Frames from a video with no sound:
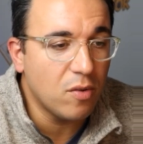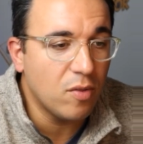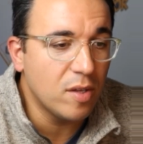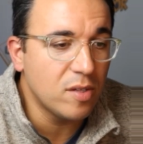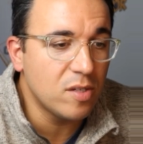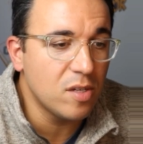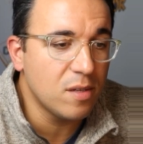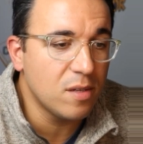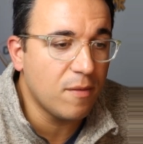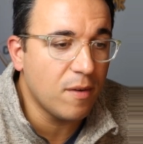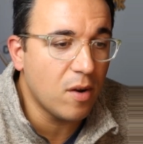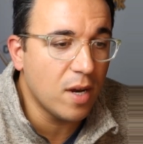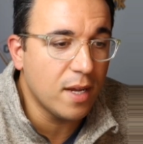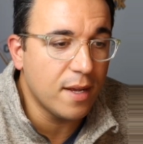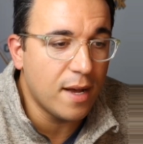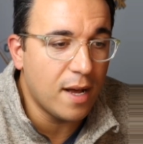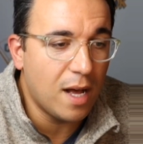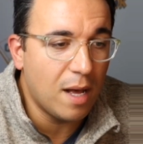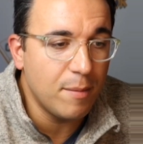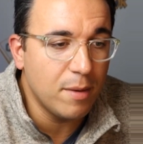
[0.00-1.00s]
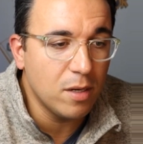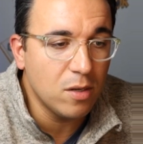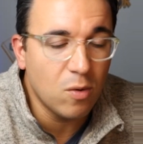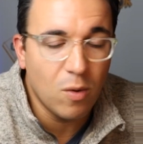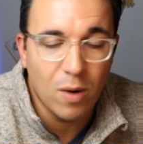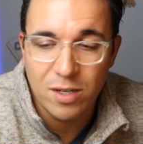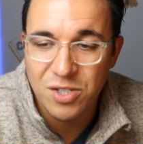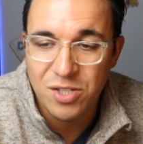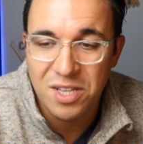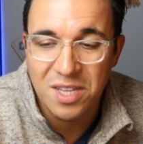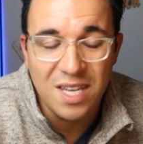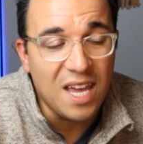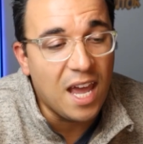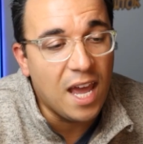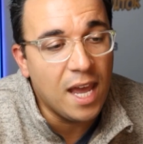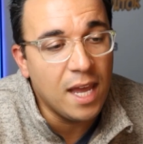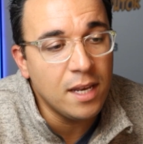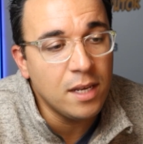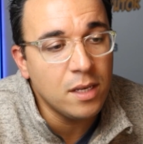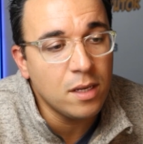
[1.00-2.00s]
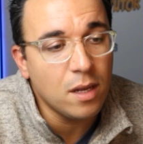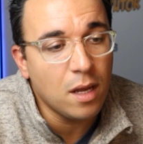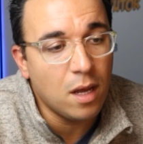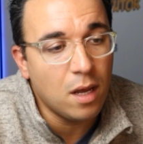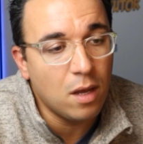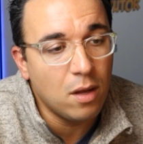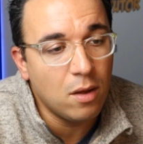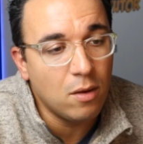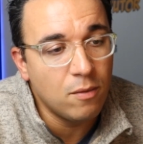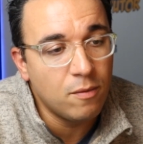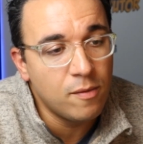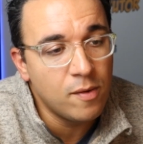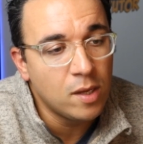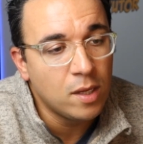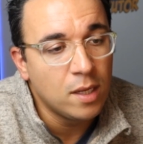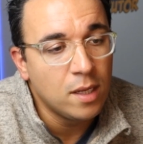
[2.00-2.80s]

This is a very common question at the end of